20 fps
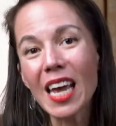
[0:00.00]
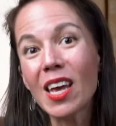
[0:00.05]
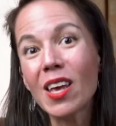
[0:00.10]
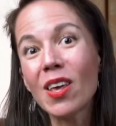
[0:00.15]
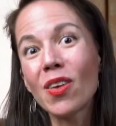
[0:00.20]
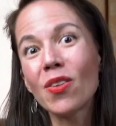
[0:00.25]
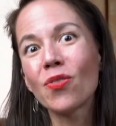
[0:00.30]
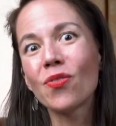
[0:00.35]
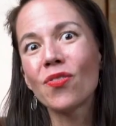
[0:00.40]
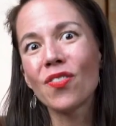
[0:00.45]

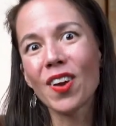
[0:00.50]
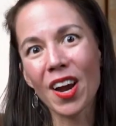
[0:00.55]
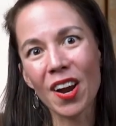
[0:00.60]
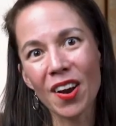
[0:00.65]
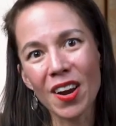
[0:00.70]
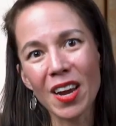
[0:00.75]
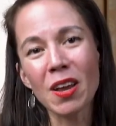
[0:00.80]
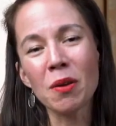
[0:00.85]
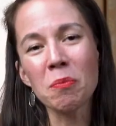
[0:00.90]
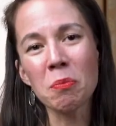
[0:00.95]
is
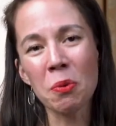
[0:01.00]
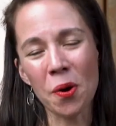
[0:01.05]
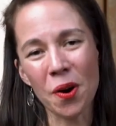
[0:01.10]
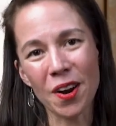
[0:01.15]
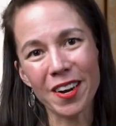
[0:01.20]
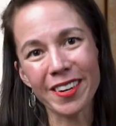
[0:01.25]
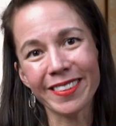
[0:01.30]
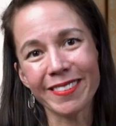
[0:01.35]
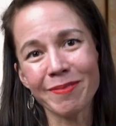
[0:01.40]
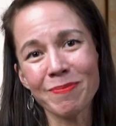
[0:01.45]
very
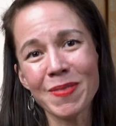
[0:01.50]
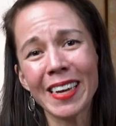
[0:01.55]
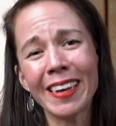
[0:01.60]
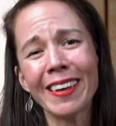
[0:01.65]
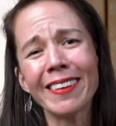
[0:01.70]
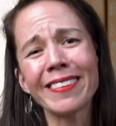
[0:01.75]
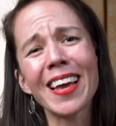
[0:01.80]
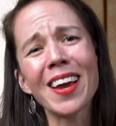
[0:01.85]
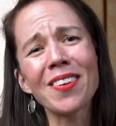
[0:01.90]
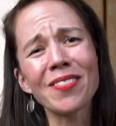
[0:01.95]
important,
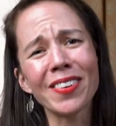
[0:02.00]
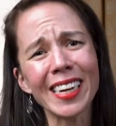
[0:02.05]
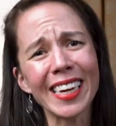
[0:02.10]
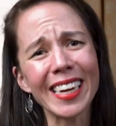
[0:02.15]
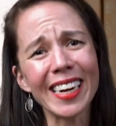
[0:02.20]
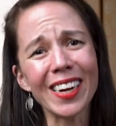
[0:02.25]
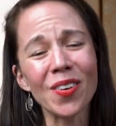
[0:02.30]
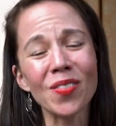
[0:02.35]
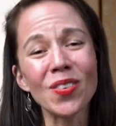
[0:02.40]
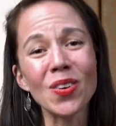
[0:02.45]
because every
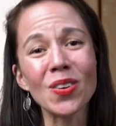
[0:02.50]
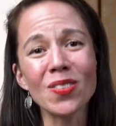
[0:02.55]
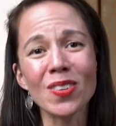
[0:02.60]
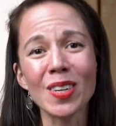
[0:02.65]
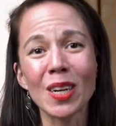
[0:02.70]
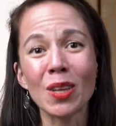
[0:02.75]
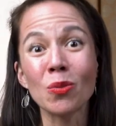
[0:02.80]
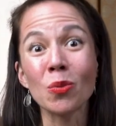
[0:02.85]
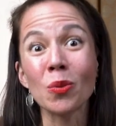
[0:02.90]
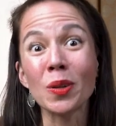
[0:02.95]
year a few
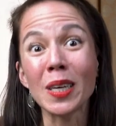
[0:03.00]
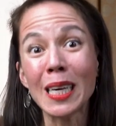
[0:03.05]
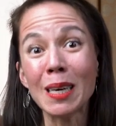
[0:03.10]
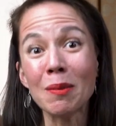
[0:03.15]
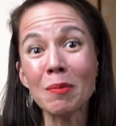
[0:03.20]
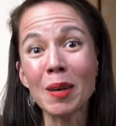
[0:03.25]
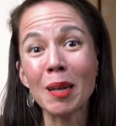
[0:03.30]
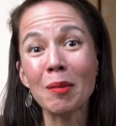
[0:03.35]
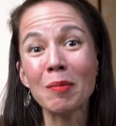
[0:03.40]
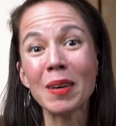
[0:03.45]
students will
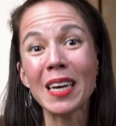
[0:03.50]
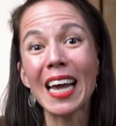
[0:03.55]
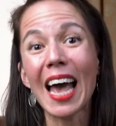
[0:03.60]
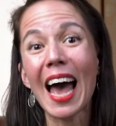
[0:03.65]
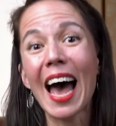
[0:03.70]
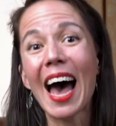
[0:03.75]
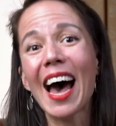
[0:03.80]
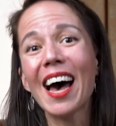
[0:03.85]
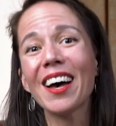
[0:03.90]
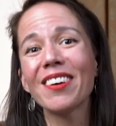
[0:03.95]
email me
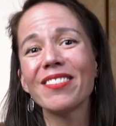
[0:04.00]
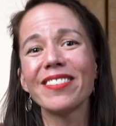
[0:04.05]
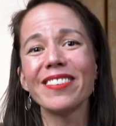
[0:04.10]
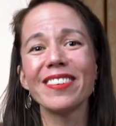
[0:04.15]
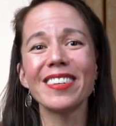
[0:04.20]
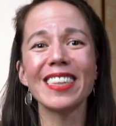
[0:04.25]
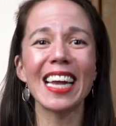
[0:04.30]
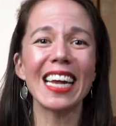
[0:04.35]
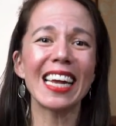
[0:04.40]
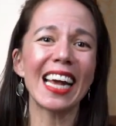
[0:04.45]

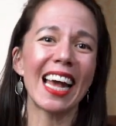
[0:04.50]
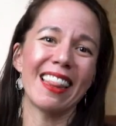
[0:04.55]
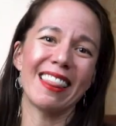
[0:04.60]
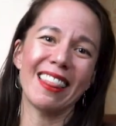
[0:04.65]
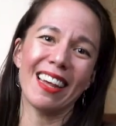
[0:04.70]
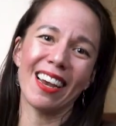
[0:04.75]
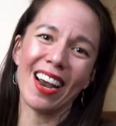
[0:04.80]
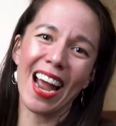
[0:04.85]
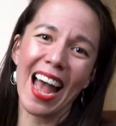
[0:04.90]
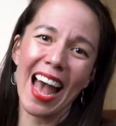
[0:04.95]
after they get
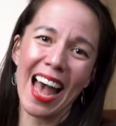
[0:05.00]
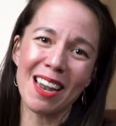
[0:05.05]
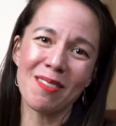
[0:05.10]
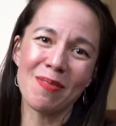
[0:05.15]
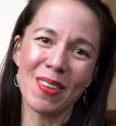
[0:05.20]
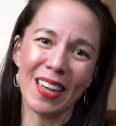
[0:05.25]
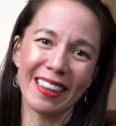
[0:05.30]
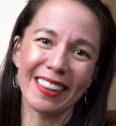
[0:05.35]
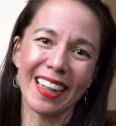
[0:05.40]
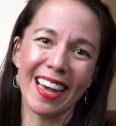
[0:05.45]
their
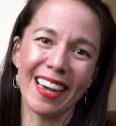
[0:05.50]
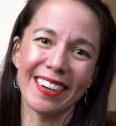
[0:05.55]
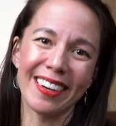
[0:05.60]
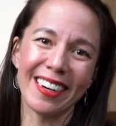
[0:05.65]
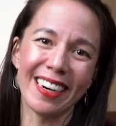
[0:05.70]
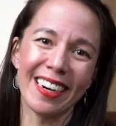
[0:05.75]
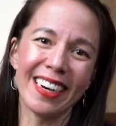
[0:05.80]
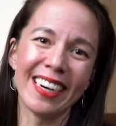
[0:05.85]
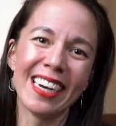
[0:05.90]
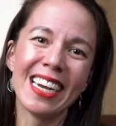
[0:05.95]
admit
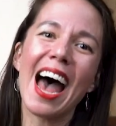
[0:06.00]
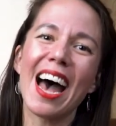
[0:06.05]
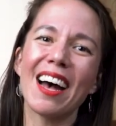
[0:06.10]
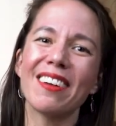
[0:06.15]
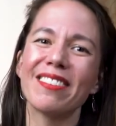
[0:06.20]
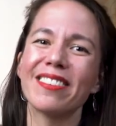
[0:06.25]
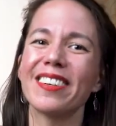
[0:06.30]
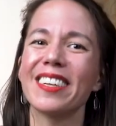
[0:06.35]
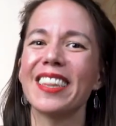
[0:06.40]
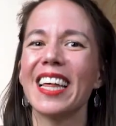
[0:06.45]
letter,
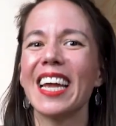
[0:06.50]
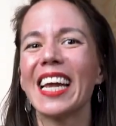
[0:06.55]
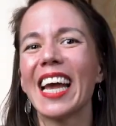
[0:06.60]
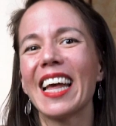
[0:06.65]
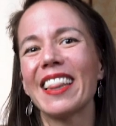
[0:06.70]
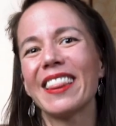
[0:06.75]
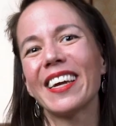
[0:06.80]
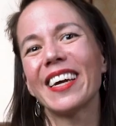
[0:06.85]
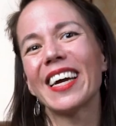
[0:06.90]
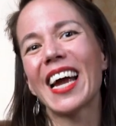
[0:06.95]
after they
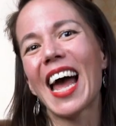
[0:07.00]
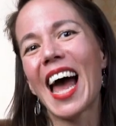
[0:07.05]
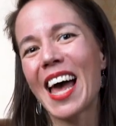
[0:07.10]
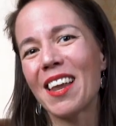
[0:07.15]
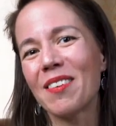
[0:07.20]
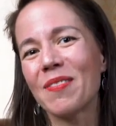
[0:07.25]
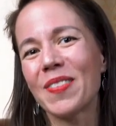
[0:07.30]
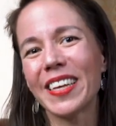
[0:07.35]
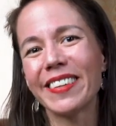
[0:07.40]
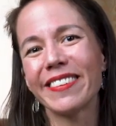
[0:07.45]
get their
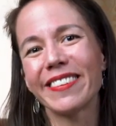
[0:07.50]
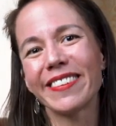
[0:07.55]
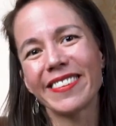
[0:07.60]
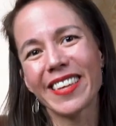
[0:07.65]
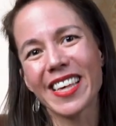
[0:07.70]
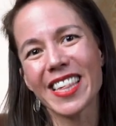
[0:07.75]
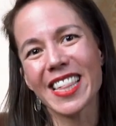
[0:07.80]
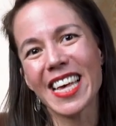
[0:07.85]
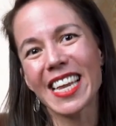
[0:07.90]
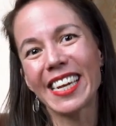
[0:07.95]
admit
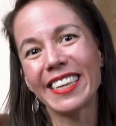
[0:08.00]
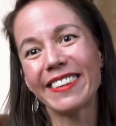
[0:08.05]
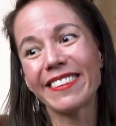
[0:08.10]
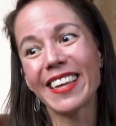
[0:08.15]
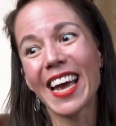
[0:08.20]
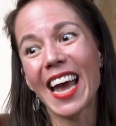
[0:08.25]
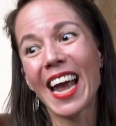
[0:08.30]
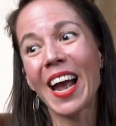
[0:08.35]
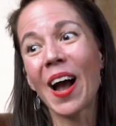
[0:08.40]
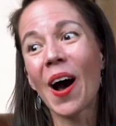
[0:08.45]
decision, and
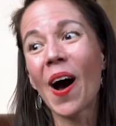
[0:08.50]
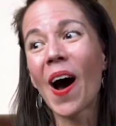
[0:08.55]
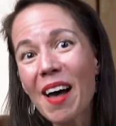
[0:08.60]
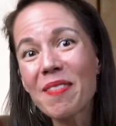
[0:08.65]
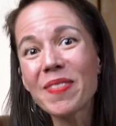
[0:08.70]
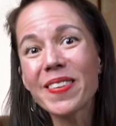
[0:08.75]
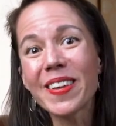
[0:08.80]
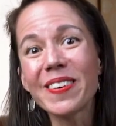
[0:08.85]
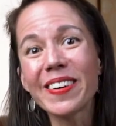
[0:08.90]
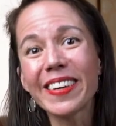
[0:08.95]
say,
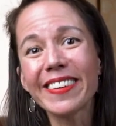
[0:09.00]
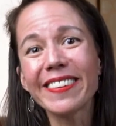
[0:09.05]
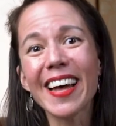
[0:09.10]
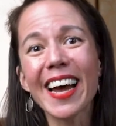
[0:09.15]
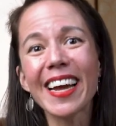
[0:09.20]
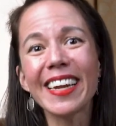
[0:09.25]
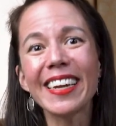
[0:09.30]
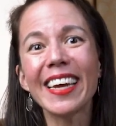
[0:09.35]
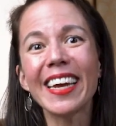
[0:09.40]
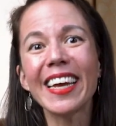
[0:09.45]
I'm so
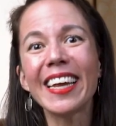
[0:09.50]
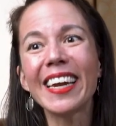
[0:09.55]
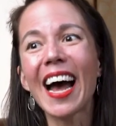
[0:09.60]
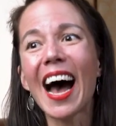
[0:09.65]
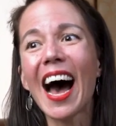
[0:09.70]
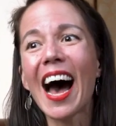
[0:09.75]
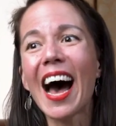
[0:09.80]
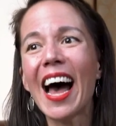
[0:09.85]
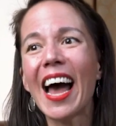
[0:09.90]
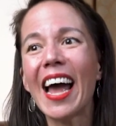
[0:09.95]
excited.
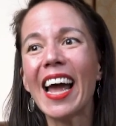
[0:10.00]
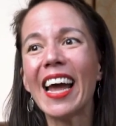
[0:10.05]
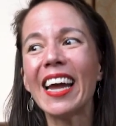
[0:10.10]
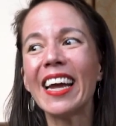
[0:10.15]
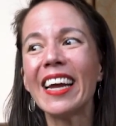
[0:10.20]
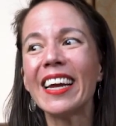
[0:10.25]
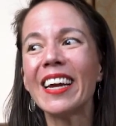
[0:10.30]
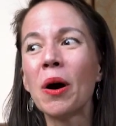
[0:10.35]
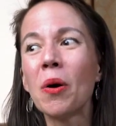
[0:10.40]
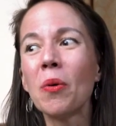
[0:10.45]

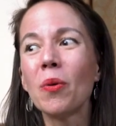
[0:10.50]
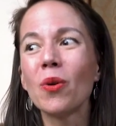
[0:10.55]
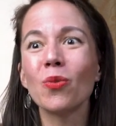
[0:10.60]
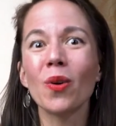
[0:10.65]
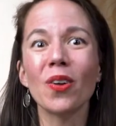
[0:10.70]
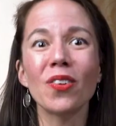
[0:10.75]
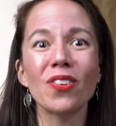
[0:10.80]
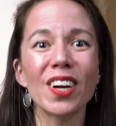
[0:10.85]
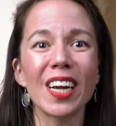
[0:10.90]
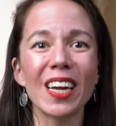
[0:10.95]
I was
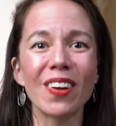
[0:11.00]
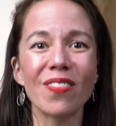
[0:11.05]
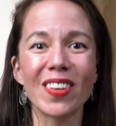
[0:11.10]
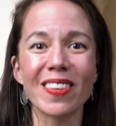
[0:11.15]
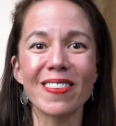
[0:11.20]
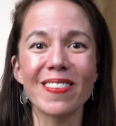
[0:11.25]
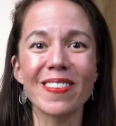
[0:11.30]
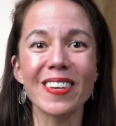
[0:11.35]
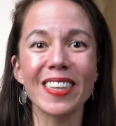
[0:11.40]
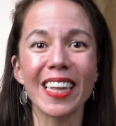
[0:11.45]
wondering if
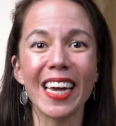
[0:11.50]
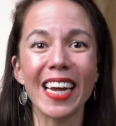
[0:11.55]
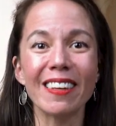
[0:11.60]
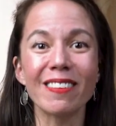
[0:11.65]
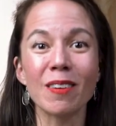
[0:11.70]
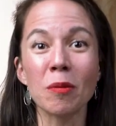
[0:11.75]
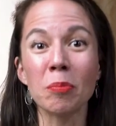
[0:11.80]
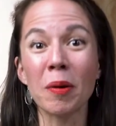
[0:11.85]
it's too late to